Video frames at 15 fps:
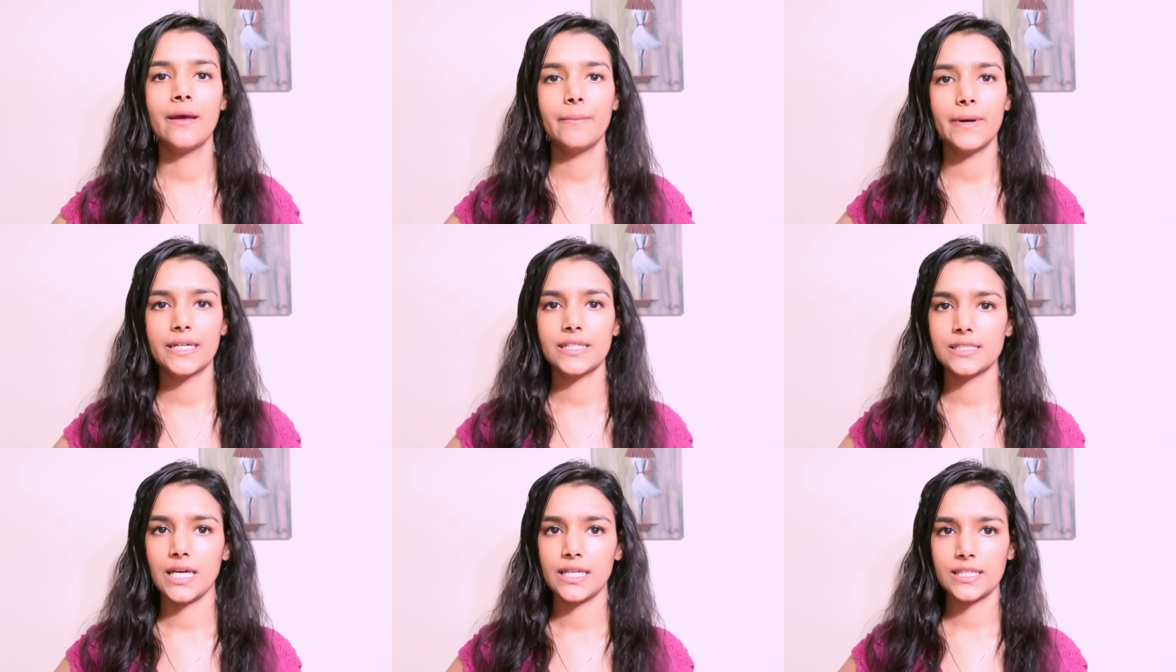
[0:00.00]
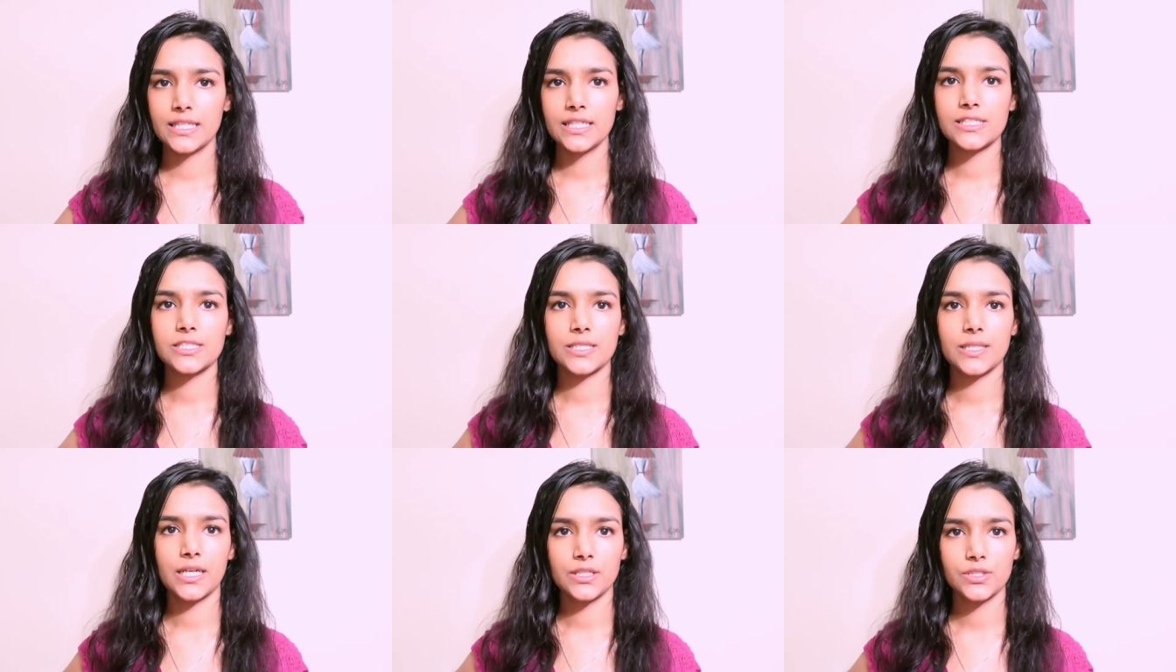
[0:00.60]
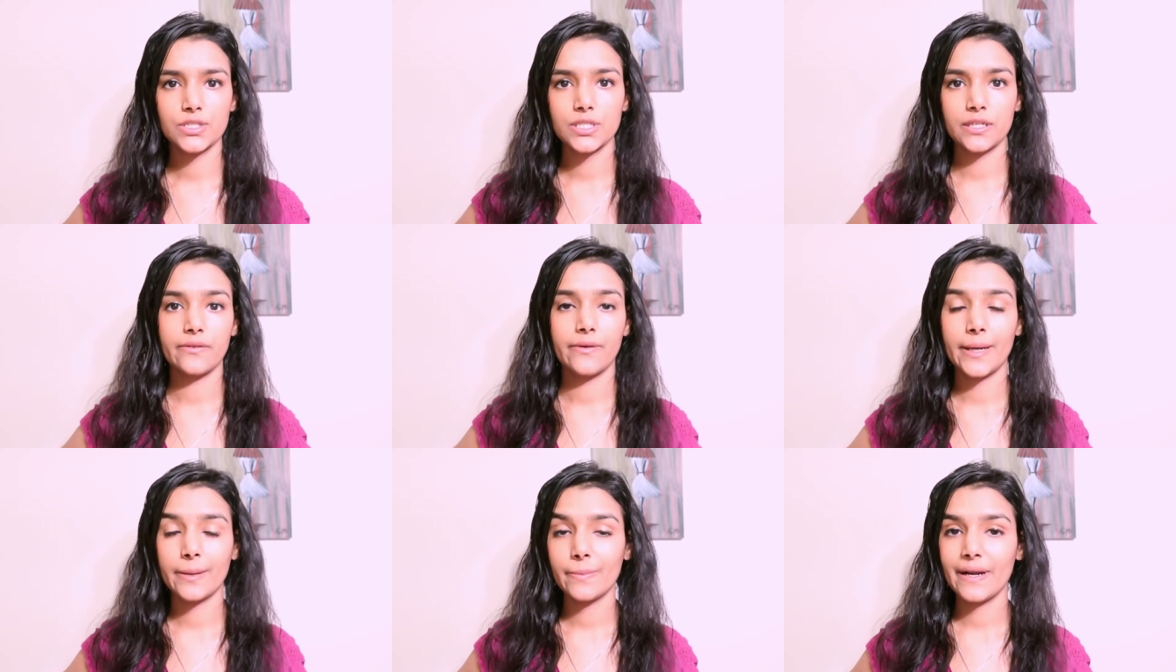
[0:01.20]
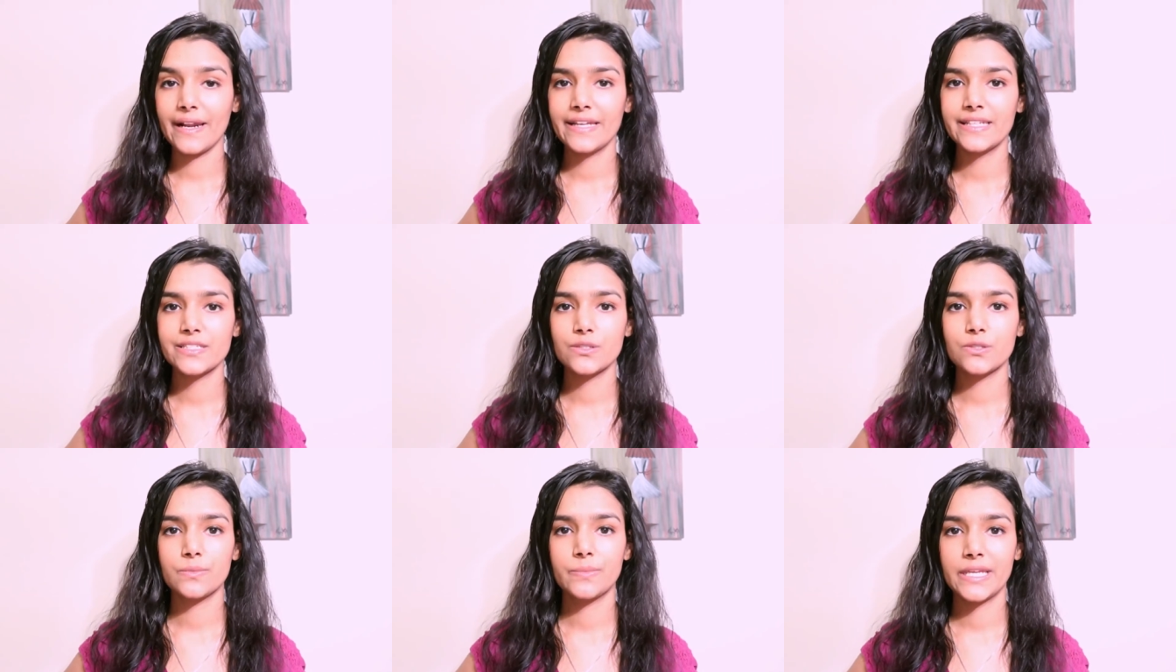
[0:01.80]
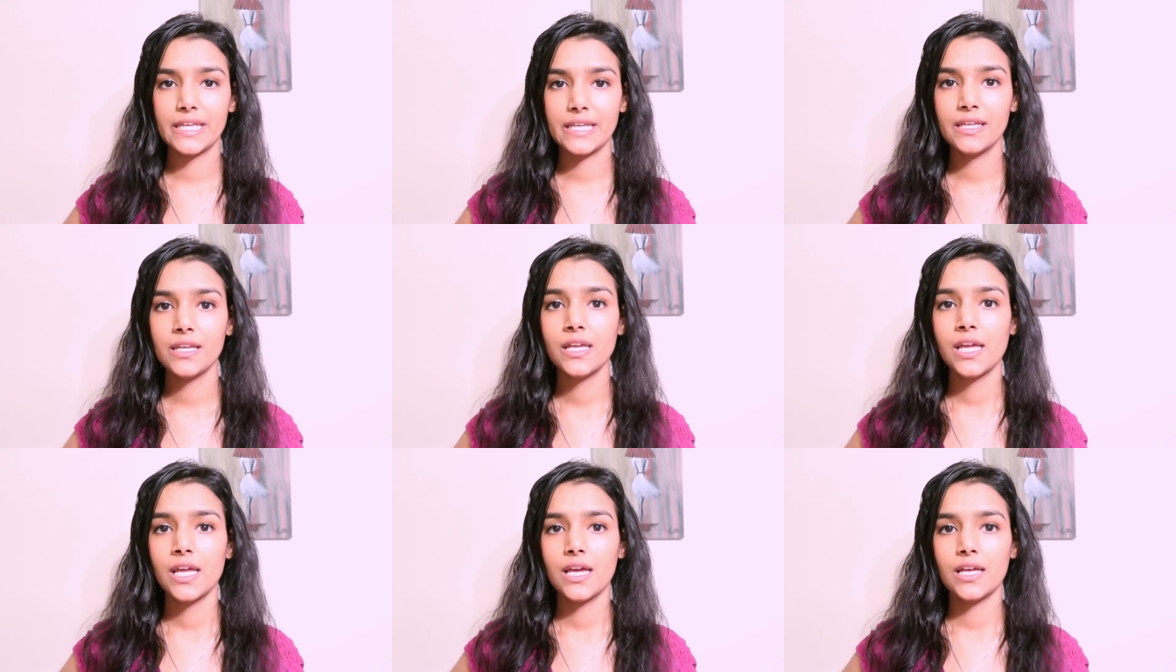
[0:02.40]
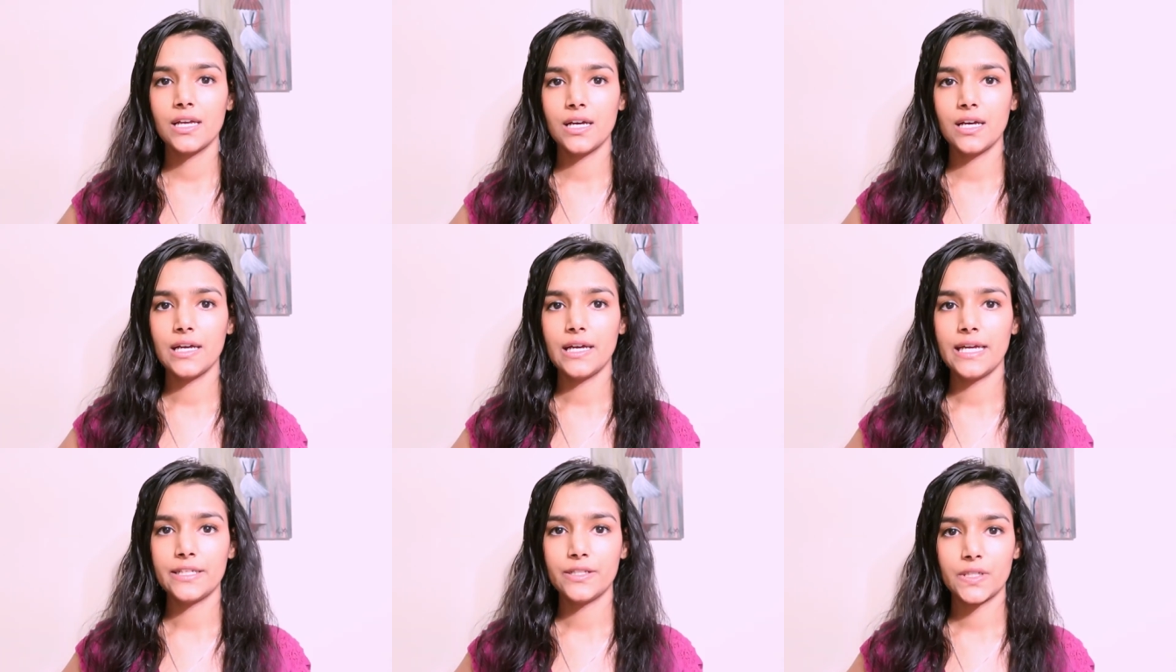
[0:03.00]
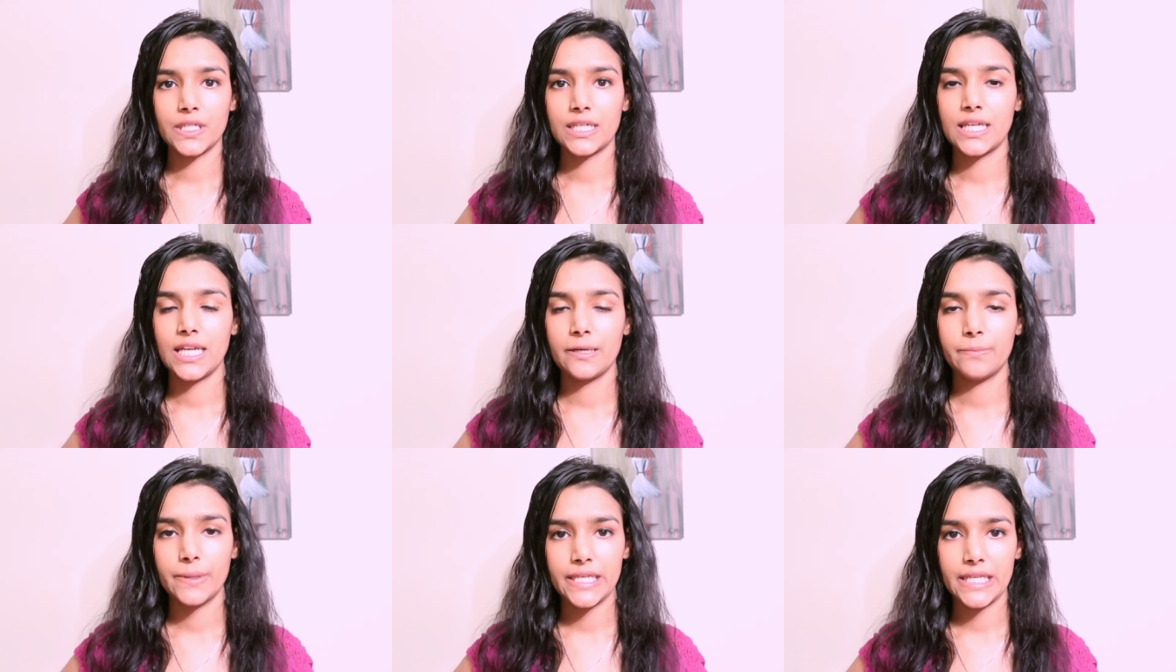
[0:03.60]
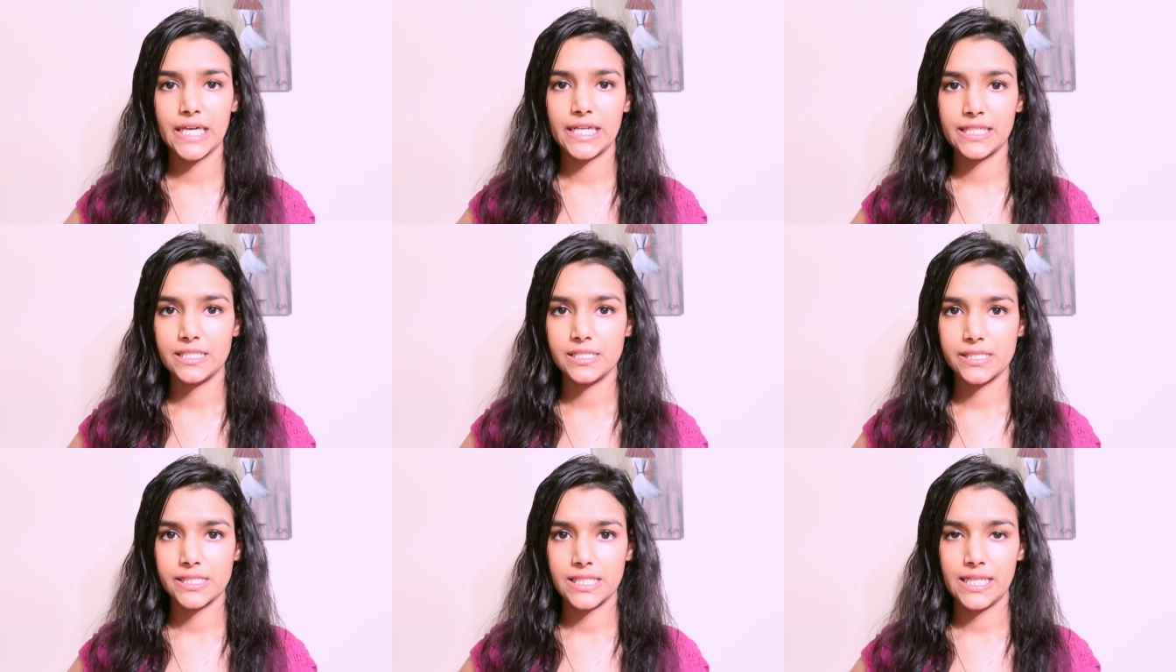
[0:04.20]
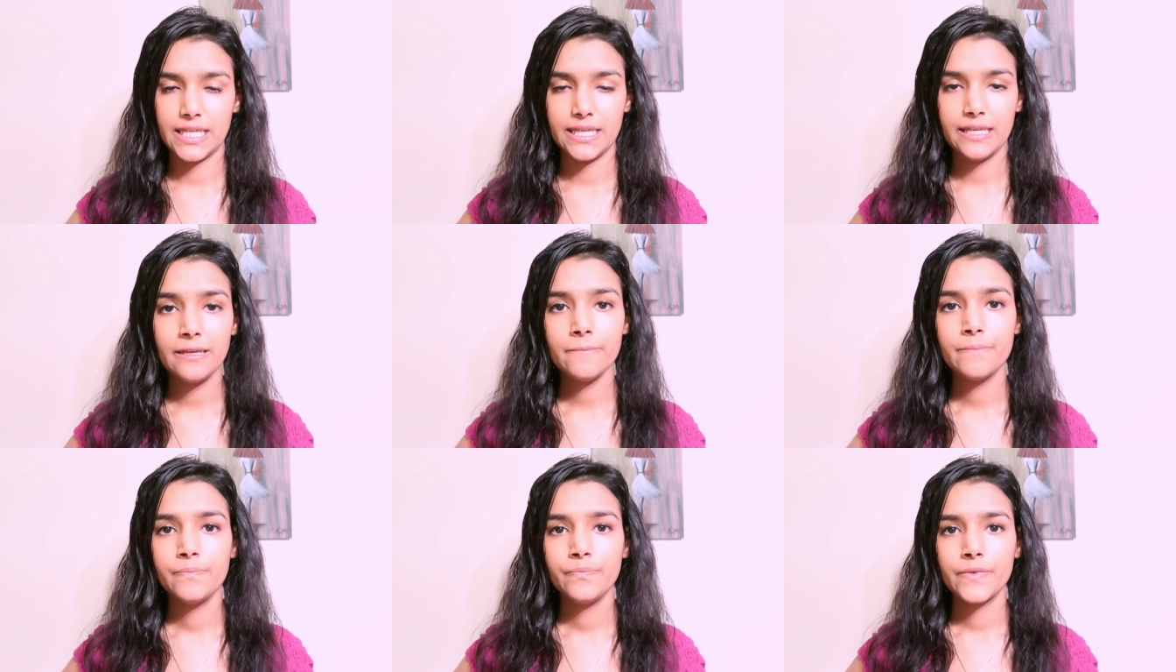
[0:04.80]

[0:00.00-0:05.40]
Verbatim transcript: but it, I think it's a, it's a great place to be uh, and you can get PR easily